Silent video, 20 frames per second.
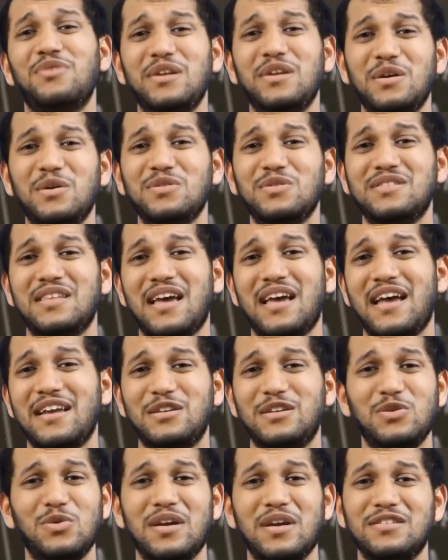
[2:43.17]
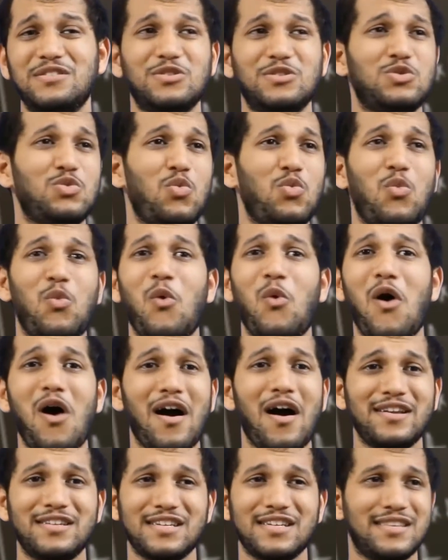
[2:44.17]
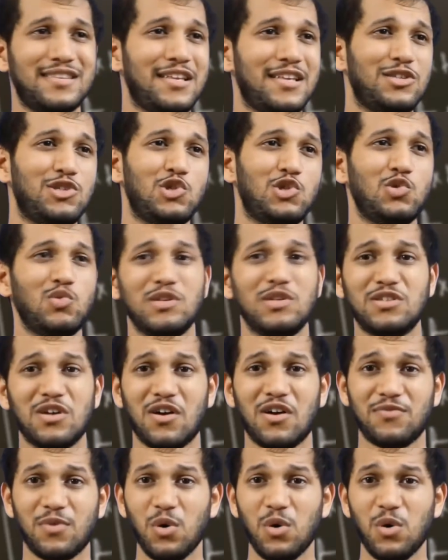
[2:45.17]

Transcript: videos that you can just watch and then switch up.